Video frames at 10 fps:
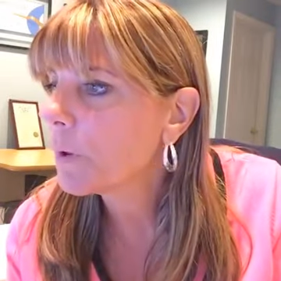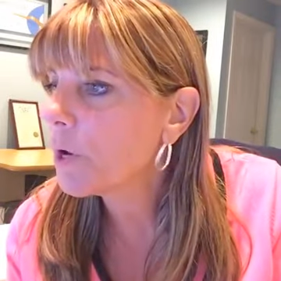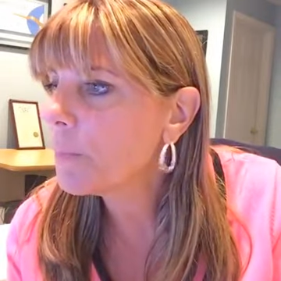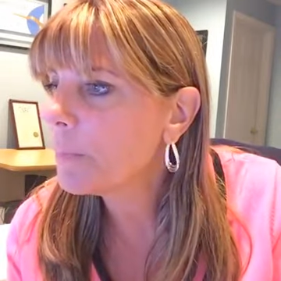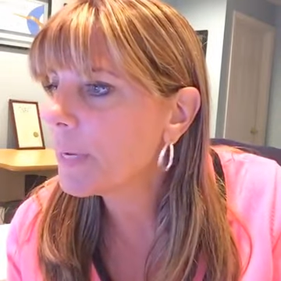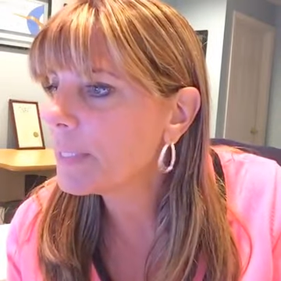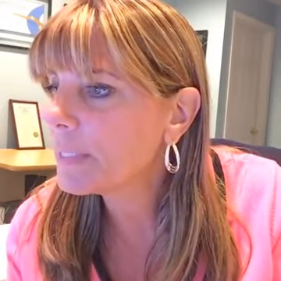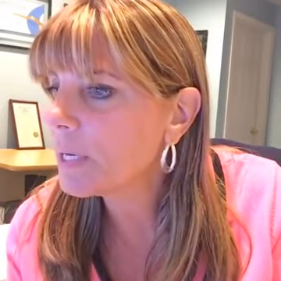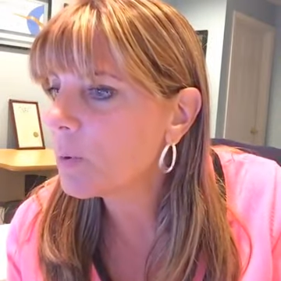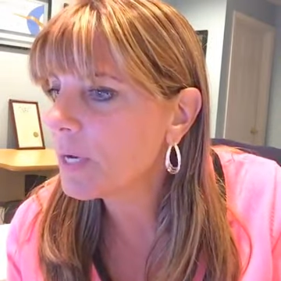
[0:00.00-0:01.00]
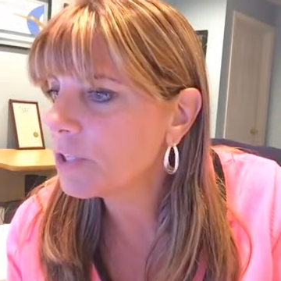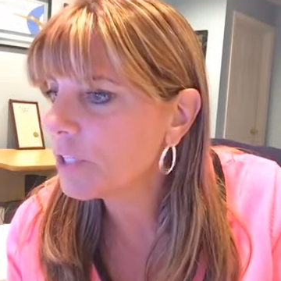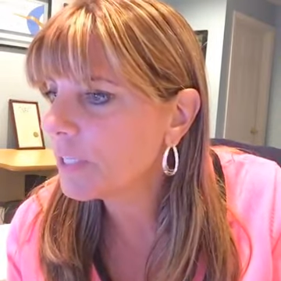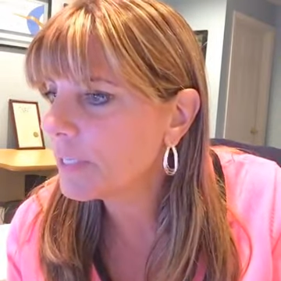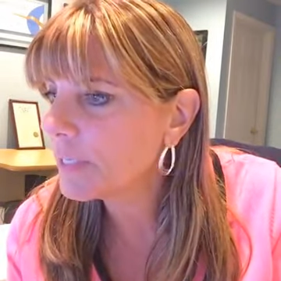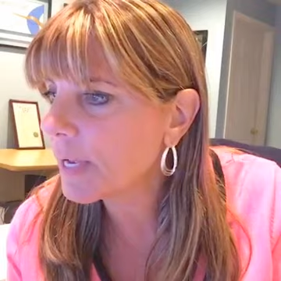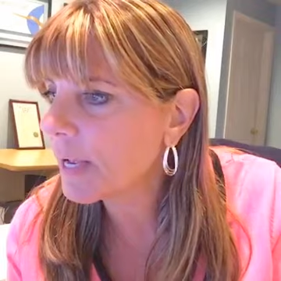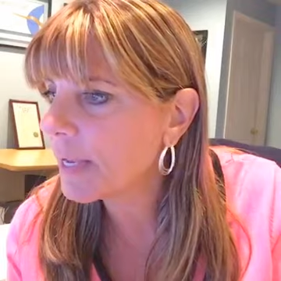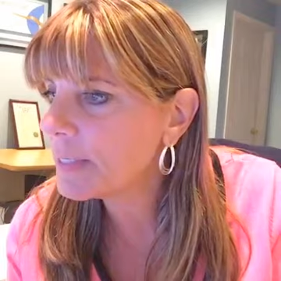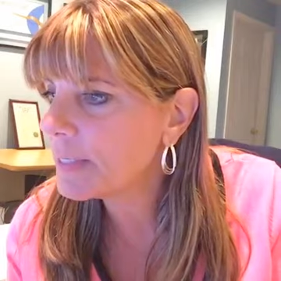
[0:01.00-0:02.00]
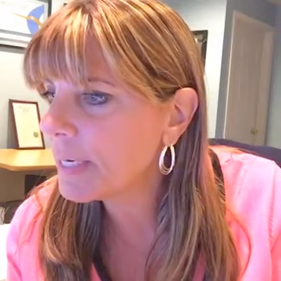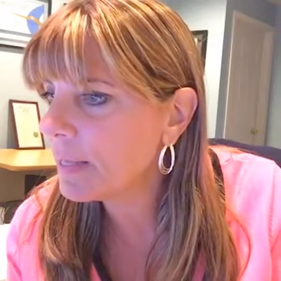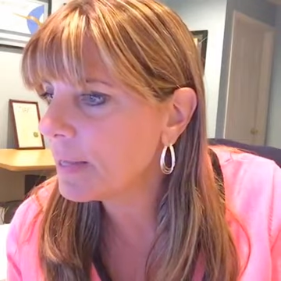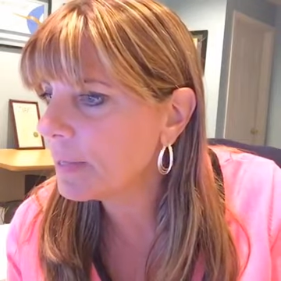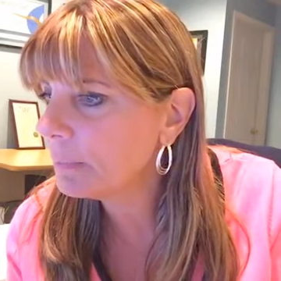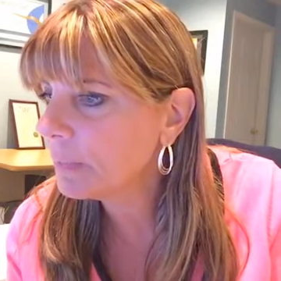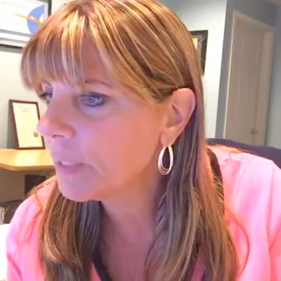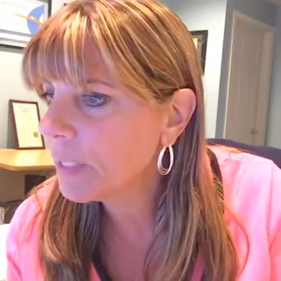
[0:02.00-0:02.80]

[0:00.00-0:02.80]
Oh, I see questions. I see them.